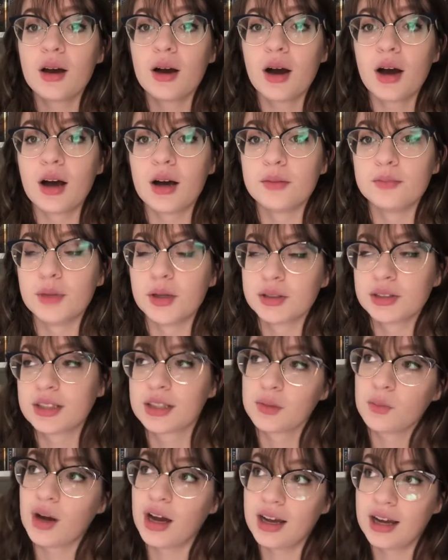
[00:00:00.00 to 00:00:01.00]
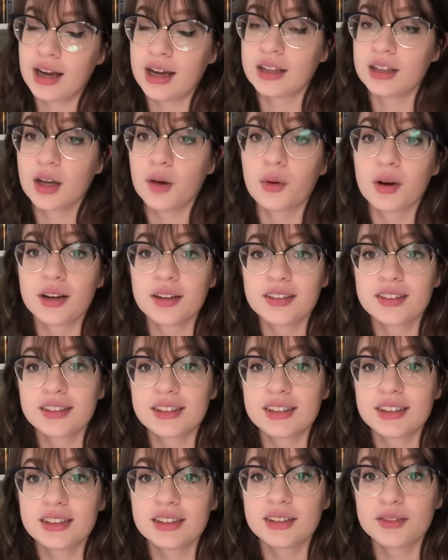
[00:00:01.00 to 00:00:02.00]
uh, mostly why I lowered
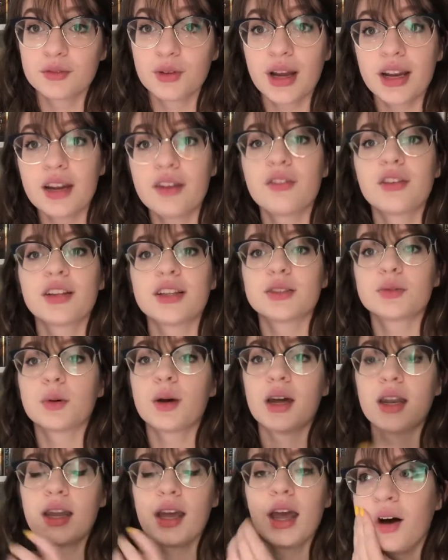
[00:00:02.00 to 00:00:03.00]
the rating for this one.